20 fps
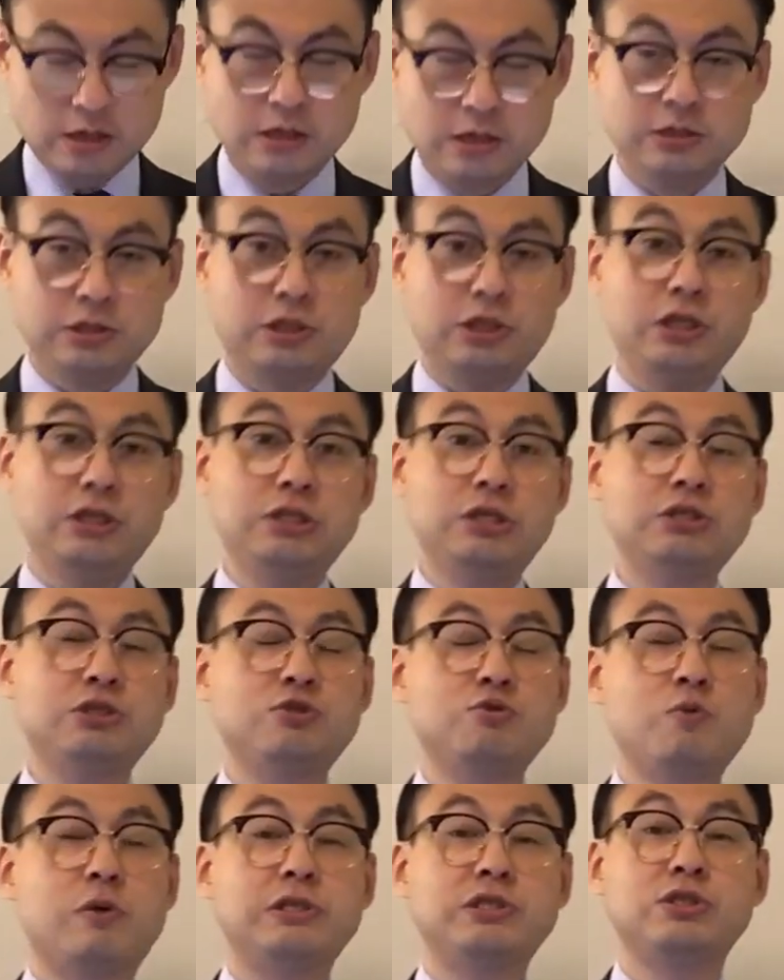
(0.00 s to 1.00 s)
Jesus
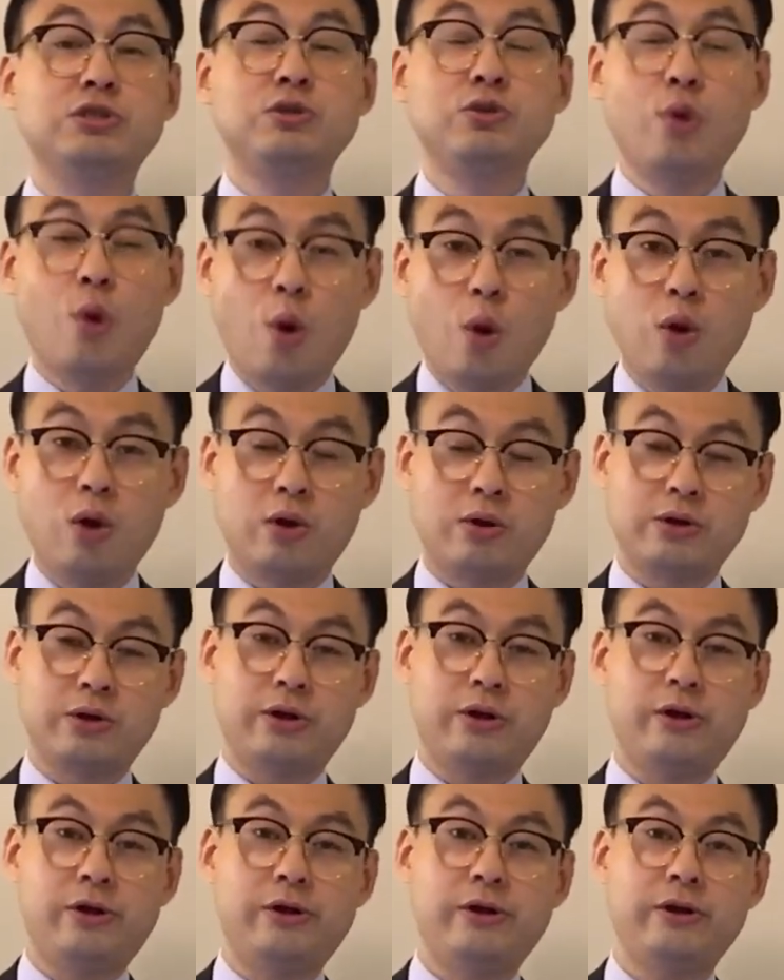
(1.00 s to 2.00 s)
was no
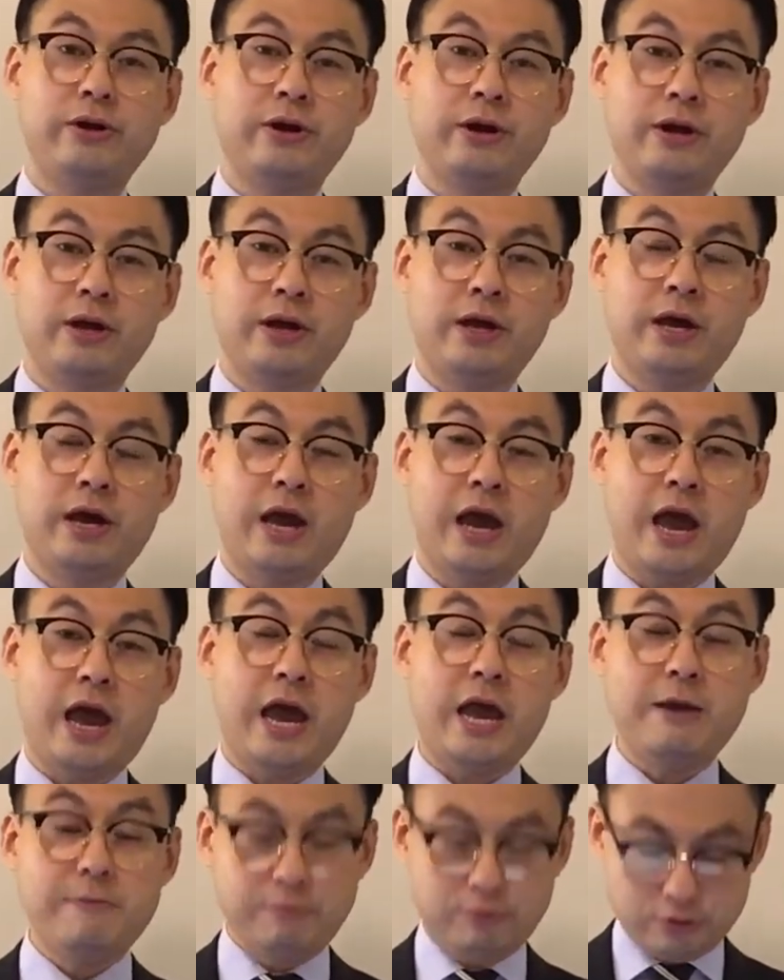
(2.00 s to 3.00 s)
longer
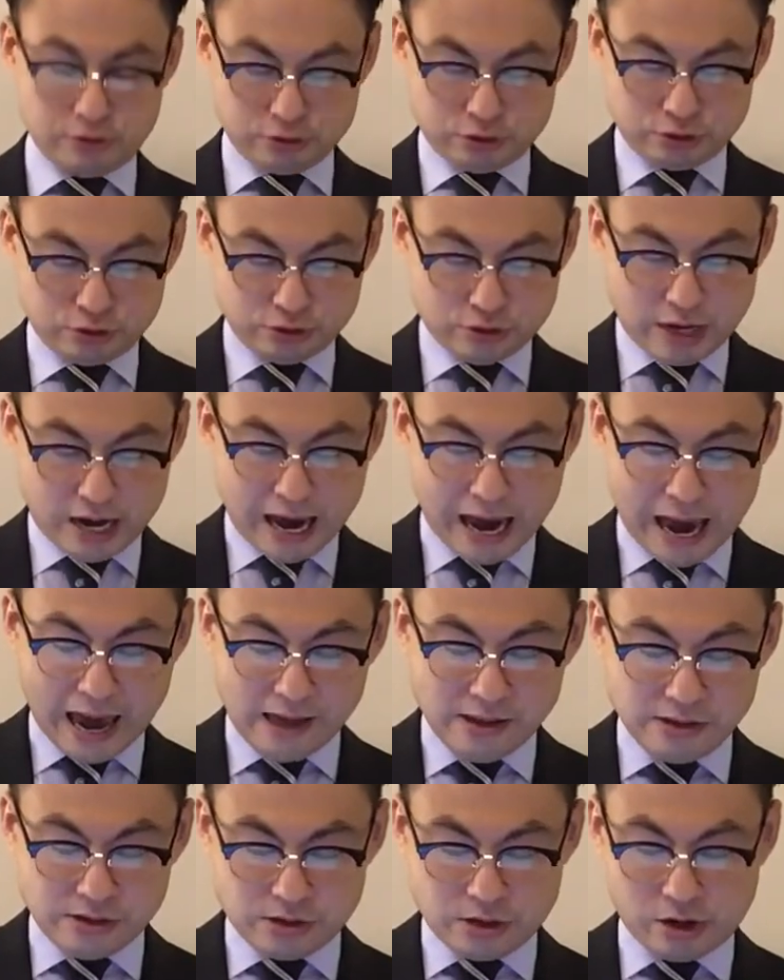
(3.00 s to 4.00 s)
able to
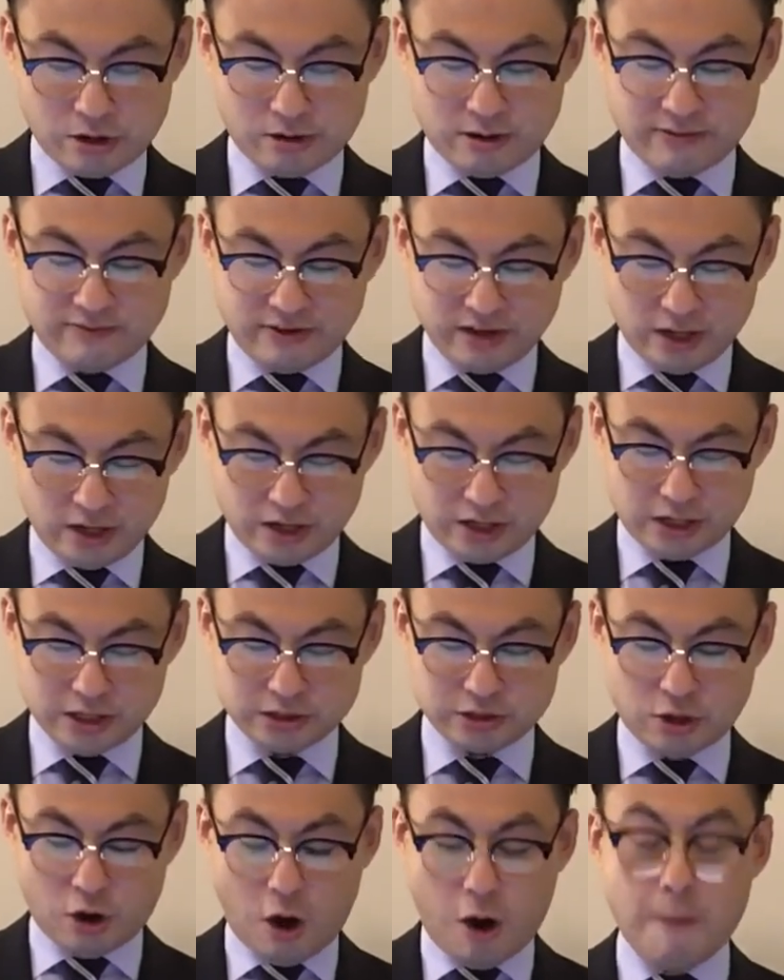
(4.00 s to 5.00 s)
enter a
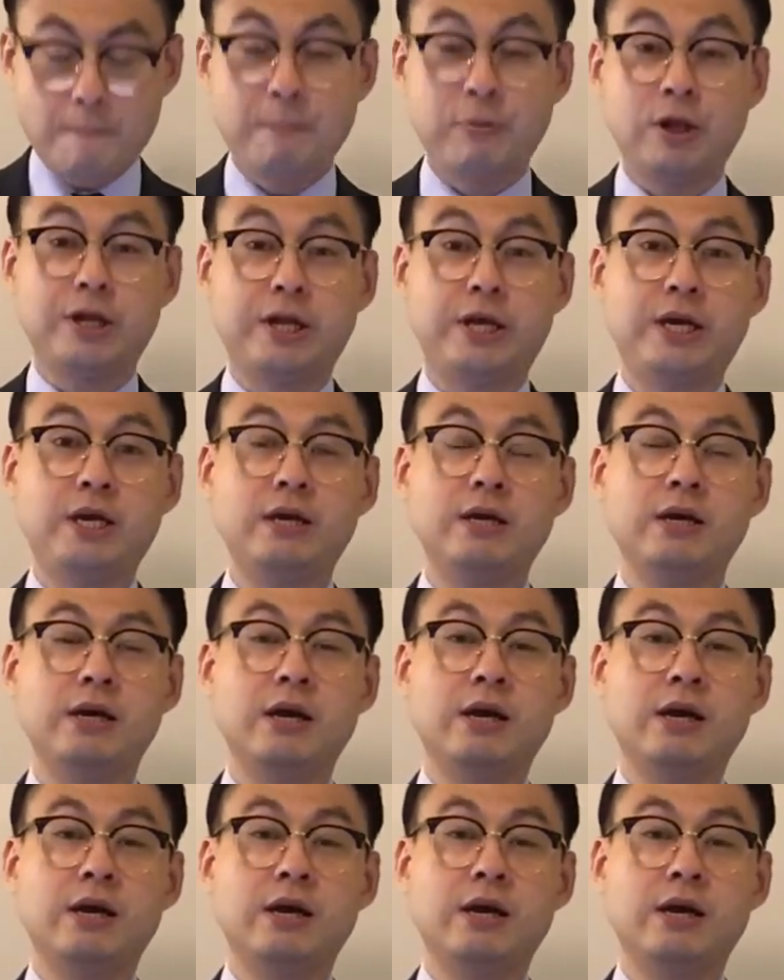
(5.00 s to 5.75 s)
village openly